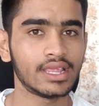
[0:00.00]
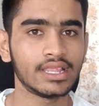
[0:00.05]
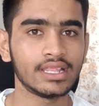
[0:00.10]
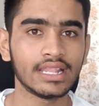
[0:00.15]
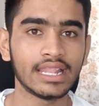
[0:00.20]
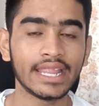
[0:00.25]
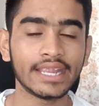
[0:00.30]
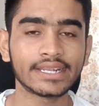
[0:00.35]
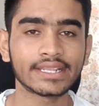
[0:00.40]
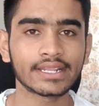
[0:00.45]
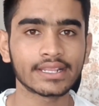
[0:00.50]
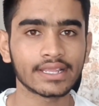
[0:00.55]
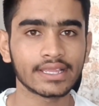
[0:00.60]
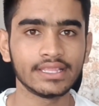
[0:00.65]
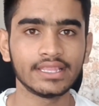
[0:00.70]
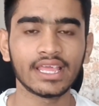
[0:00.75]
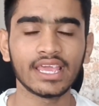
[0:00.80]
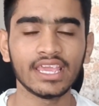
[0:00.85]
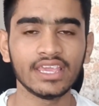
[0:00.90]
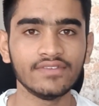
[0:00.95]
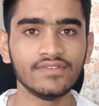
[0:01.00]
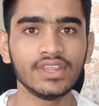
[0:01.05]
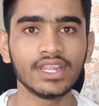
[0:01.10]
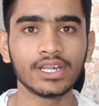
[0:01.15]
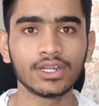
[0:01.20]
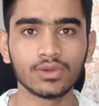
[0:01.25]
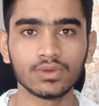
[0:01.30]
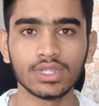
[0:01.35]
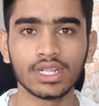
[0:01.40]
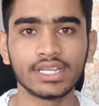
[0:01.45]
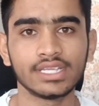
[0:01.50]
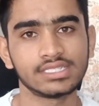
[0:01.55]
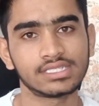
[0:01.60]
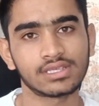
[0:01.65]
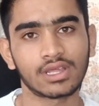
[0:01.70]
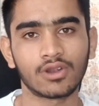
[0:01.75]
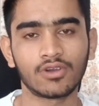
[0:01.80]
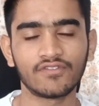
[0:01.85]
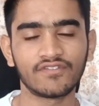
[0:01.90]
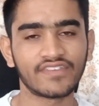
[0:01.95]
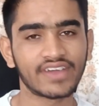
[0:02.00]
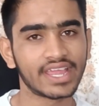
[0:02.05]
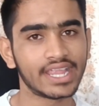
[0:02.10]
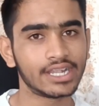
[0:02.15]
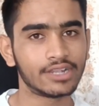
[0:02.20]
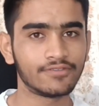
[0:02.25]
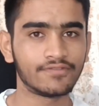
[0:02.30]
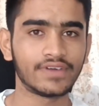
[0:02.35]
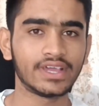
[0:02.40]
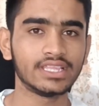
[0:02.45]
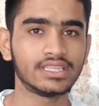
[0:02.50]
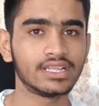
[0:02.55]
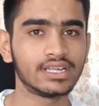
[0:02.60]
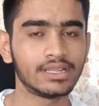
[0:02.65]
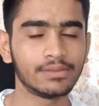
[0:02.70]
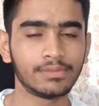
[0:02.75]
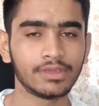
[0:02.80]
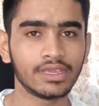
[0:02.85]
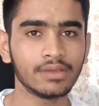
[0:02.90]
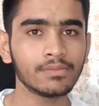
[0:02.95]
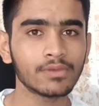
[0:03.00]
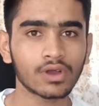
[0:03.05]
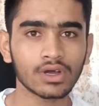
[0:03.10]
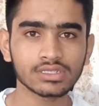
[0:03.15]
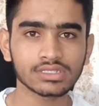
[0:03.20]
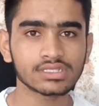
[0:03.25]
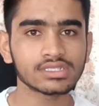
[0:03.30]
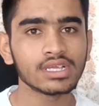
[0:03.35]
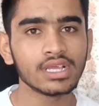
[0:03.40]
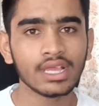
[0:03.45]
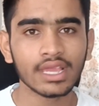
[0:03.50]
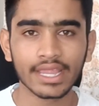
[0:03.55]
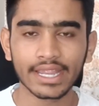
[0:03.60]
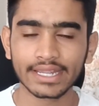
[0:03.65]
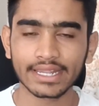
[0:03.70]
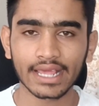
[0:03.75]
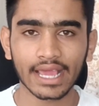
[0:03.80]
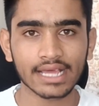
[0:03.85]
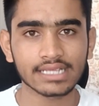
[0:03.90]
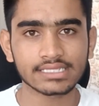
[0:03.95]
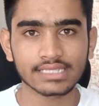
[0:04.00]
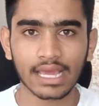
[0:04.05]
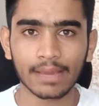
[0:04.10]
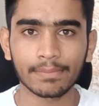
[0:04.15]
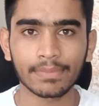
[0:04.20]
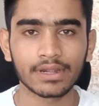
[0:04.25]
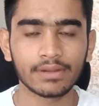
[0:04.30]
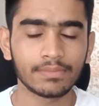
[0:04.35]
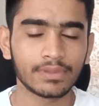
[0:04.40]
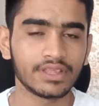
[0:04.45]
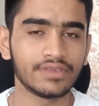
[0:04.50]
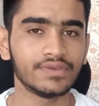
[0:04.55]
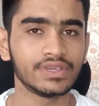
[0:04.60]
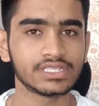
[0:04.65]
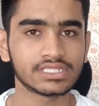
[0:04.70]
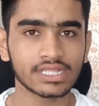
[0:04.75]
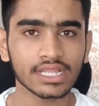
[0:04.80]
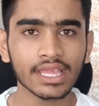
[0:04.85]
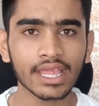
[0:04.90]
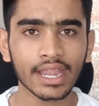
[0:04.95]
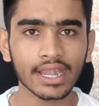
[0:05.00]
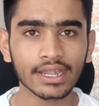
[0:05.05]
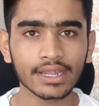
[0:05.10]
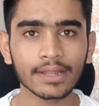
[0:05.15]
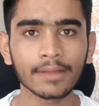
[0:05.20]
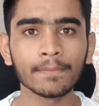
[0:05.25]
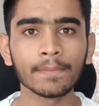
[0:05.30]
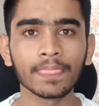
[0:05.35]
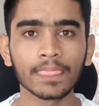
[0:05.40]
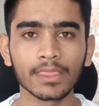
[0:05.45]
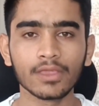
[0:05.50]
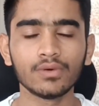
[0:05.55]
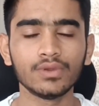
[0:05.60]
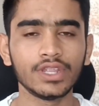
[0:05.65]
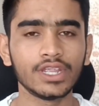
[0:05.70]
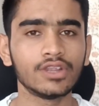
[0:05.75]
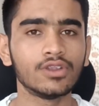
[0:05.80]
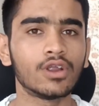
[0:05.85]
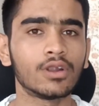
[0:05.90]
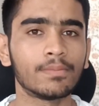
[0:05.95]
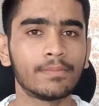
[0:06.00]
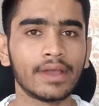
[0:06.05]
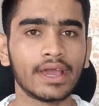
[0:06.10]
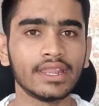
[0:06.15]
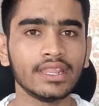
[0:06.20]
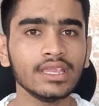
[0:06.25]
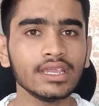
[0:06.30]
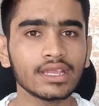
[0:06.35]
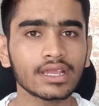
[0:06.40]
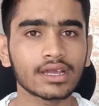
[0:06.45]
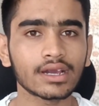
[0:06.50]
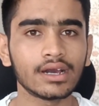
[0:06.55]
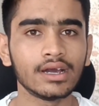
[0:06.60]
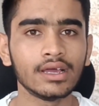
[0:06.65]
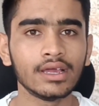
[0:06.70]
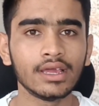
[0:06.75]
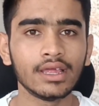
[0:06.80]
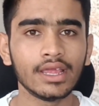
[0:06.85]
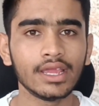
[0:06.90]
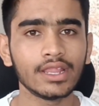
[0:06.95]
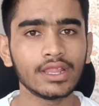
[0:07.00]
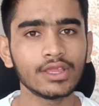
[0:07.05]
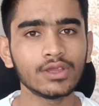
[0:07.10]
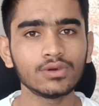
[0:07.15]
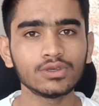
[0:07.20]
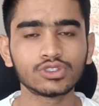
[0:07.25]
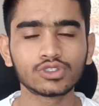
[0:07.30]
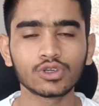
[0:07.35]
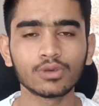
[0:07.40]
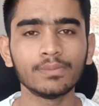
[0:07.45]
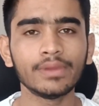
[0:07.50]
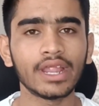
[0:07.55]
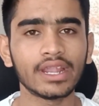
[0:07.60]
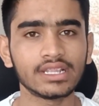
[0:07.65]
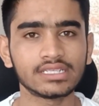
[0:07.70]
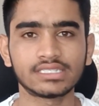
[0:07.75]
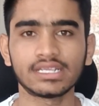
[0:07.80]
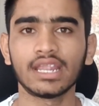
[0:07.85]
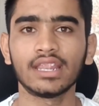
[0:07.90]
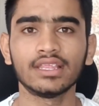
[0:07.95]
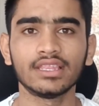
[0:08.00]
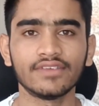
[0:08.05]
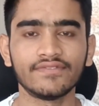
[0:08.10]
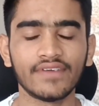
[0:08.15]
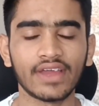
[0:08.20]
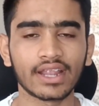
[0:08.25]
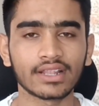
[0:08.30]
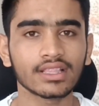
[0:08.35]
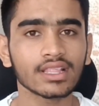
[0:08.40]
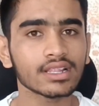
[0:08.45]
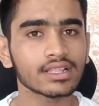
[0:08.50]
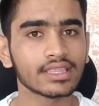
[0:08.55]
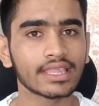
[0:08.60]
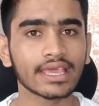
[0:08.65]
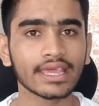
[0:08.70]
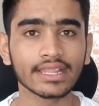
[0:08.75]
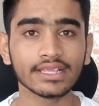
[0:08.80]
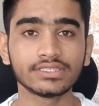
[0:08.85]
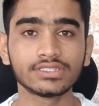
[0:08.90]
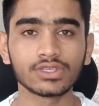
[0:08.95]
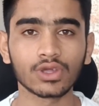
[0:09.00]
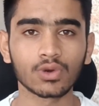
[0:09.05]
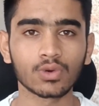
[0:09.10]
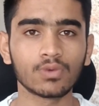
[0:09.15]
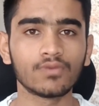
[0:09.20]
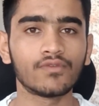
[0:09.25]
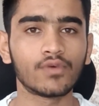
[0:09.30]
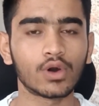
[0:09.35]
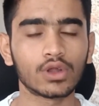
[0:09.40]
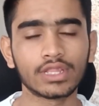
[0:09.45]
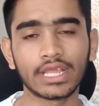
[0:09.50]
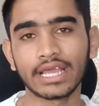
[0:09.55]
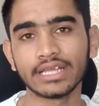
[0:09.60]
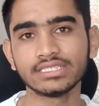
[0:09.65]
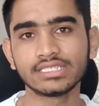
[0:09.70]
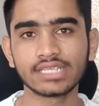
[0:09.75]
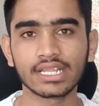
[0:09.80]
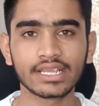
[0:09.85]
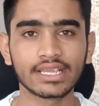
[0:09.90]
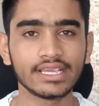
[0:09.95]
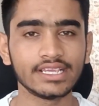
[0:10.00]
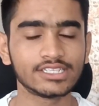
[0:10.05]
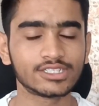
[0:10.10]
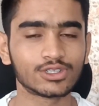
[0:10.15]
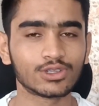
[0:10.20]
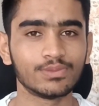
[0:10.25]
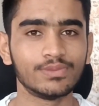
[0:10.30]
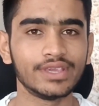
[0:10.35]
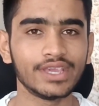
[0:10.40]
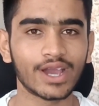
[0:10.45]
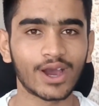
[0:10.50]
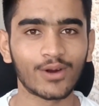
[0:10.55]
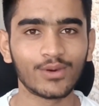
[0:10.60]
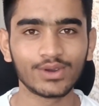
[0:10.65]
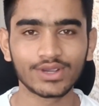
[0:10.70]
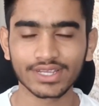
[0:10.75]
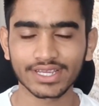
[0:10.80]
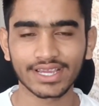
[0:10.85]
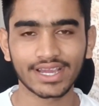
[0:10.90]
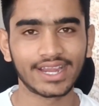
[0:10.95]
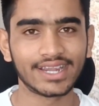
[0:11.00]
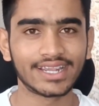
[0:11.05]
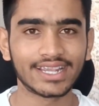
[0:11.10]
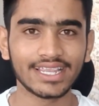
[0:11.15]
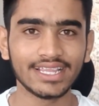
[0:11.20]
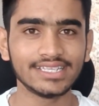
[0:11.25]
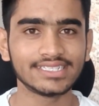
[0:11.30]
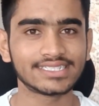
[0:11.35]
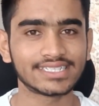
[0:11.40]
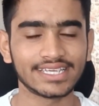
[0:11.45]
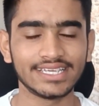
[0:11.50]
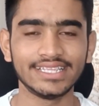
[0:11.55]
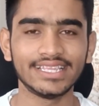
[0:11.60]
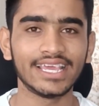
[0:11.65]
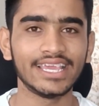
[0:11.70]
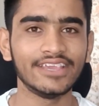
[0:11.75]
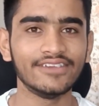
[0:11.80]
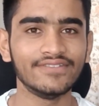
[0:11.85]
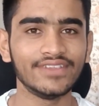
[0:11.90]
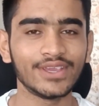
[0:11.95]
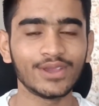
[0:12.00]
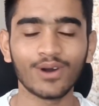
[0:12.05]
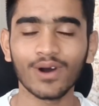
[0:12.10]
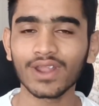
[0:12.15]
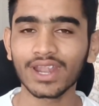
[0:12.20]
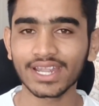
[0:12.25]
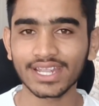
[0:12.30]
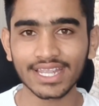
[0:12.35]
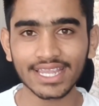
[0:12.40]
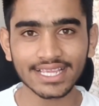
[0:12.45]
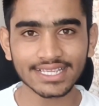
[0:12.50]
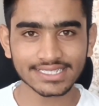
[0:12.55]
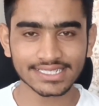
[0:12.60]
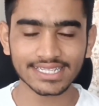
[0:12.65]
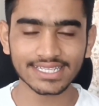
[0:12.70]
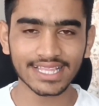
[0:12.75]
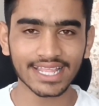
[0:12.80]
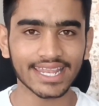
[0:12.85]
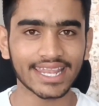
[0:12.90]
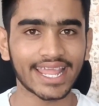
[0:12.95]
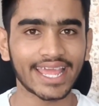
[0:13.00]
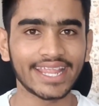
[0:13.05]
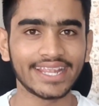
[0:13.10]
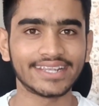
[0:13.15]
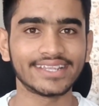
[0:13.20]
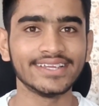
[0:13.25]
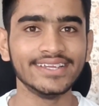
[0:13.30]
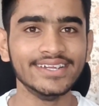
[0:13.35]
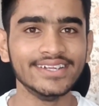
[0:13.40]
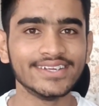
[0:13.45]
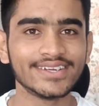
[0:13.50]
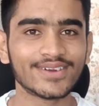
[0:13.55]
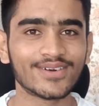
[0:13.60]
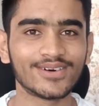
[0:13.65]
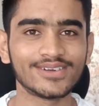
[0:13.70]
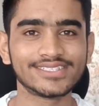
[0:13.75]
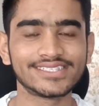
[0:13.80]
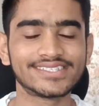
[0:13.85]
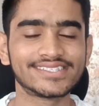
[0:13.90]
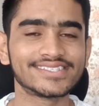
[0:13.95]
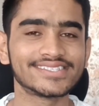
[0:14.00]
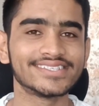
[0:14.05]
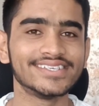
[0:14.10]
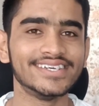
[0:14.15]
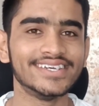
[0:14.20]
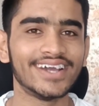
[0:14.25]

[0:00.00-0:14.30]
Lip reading: later in the evening too, that is around 5 to 5:30 p.m. because it has happened previously, and you need not panic. You should be understanding the fact that there is room for the answer keys to be out at least in the evening or at least in the night, because